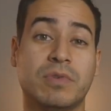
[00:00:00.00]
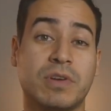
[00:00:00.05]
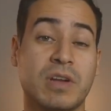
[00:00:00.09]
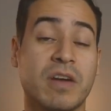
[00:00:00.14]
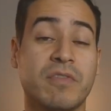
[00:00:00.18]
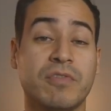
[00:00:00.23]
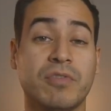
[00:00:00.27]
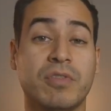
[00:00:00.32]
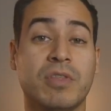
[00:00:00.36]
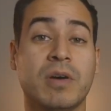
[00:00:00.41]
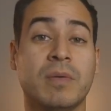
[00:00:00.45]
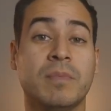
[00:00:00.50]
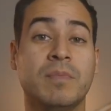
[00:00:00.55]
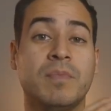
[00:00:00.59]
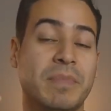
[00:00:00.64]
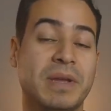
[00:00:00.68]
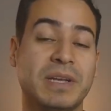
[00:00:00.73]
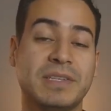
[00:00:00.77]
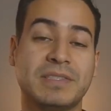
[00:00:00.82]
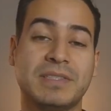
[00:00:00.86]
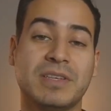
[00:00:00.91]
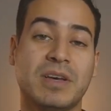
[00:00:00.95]
recover them,
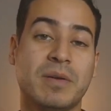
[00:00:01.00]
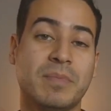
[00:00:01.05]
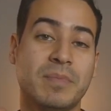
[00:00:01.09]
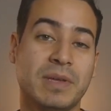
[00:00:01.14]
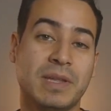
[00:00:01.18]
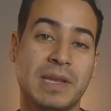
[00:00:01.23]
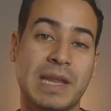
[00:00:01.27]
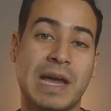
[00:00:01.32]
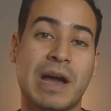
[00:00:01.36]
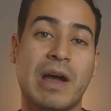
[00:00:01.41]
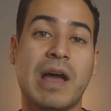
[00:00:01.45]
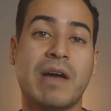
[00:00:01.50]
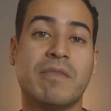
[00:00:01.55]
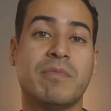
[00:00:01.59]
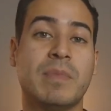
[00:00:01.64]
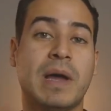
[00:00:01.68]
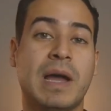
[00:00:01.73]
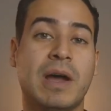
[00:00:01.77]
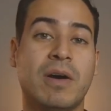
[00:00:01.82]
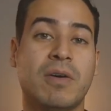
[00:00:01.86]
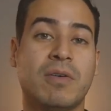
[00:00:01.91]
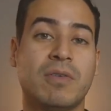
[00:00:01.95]
mix them, and now have
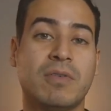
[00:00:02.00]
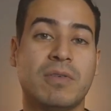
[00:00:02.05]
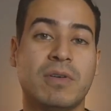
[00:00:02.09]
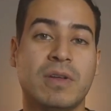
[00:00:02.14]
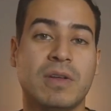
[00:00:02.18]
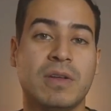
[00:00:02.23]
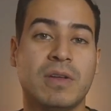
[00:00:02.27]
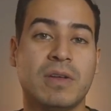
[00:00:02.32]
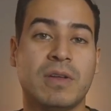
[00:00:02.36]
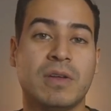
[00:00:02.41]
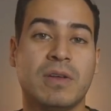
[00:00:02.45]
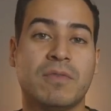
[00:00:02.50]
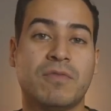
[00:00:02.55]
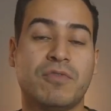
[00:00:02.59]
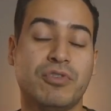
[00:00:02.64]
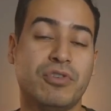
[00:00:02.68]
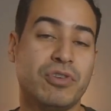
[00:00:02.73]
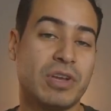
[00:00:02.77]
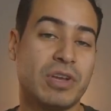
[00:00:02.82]
them out for